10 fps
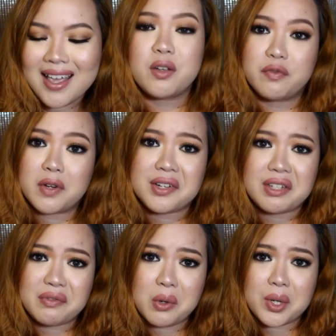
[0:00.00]
So
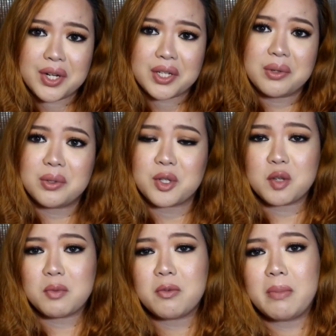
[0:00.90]
first, of course, kung
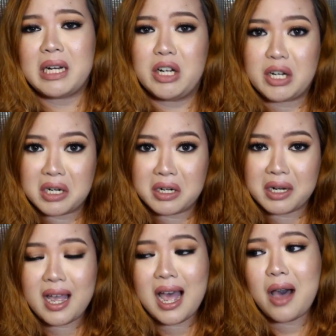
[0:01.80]
gusto mong
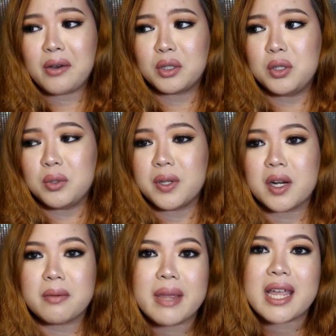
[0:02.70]
mag-learn how to do
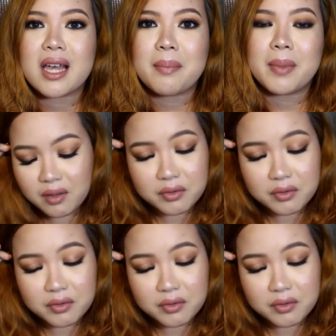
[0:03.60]
your makeup,